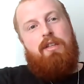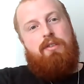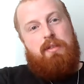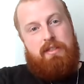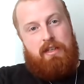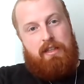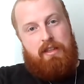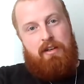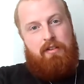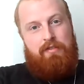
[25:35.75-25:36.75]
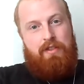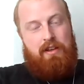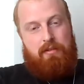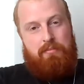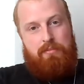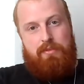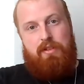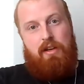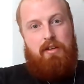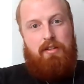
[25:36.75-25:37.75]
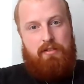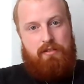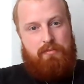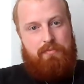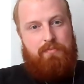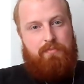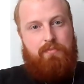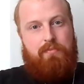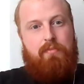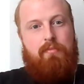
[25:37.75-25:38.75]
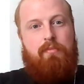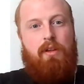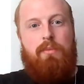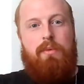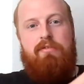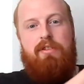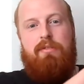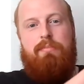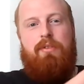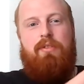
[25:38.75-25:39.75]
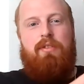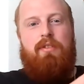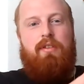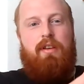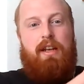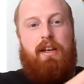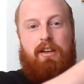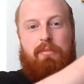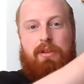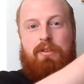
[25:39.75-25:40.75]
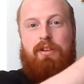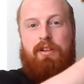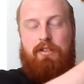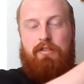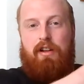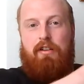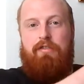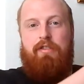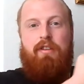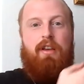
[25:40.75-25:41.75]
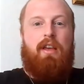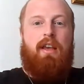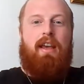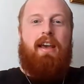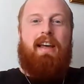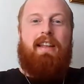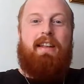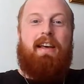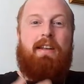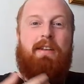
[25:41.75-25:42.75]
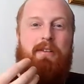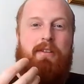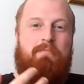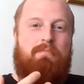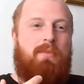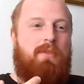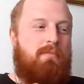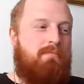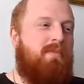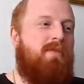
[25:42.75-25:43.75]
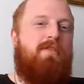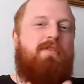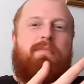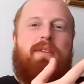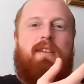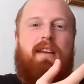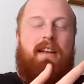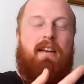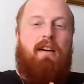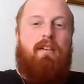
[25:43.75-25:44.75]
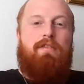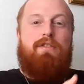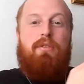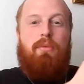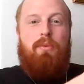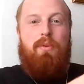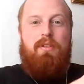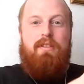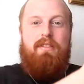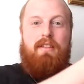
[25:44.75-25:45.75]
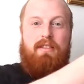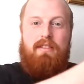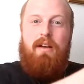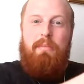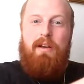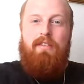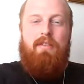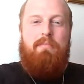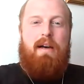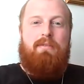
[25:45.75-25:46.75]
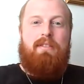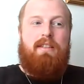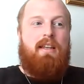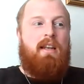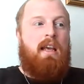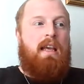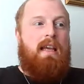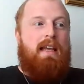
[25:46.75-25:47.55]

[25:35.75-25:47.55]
So it's like the love that comes to us, we respond in a communion of love, and the movement in love towards the summit of the mountain